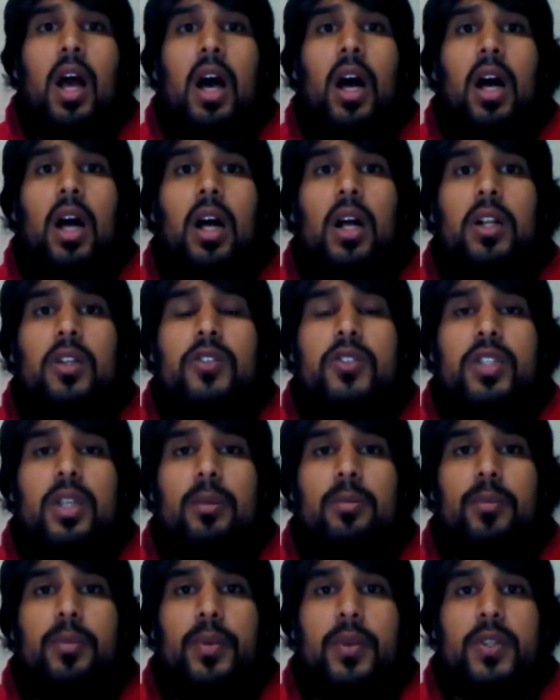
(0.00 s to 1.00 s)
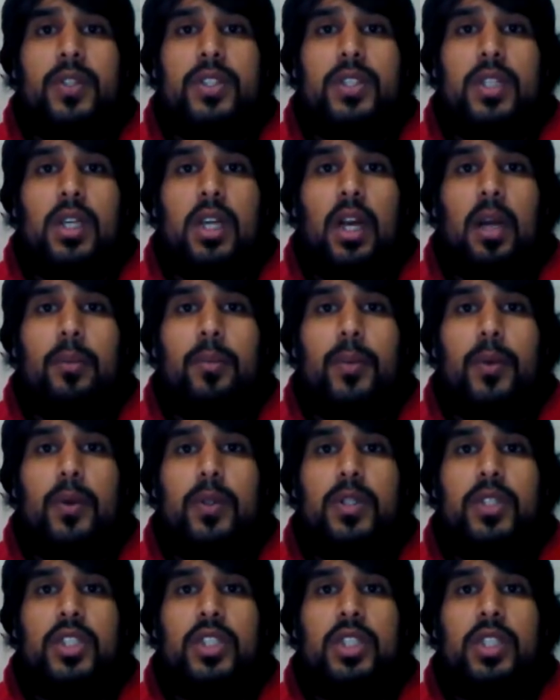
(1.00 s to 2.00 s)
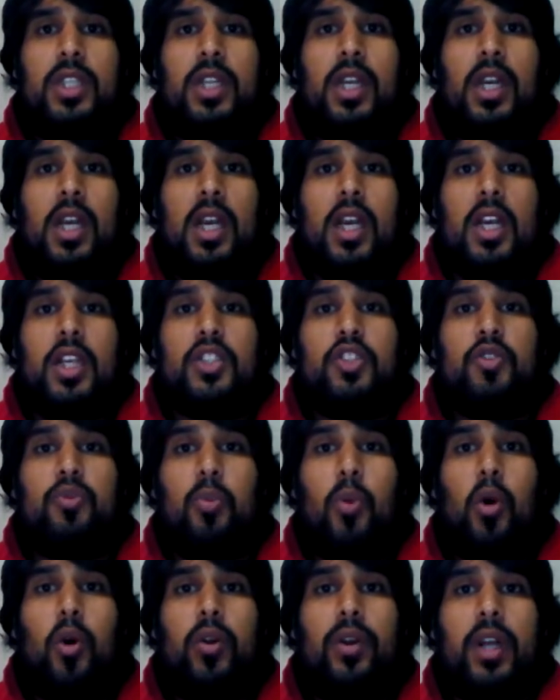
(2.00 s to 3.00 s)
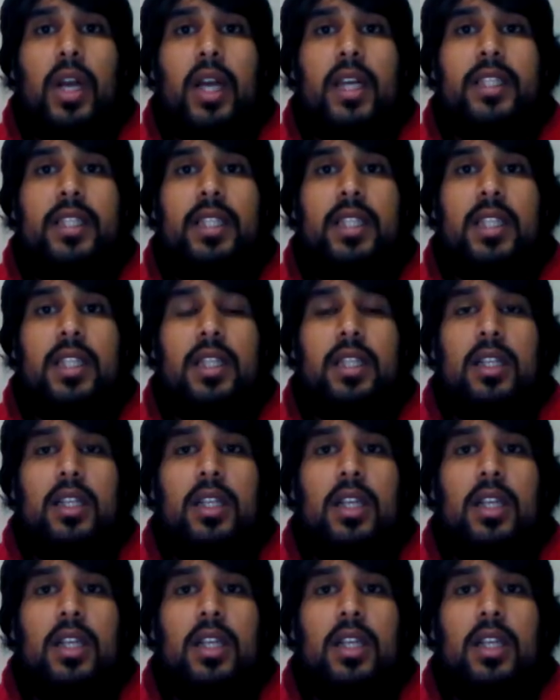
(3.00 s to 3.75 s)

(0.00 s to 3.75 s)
A wholesome approach is more ideal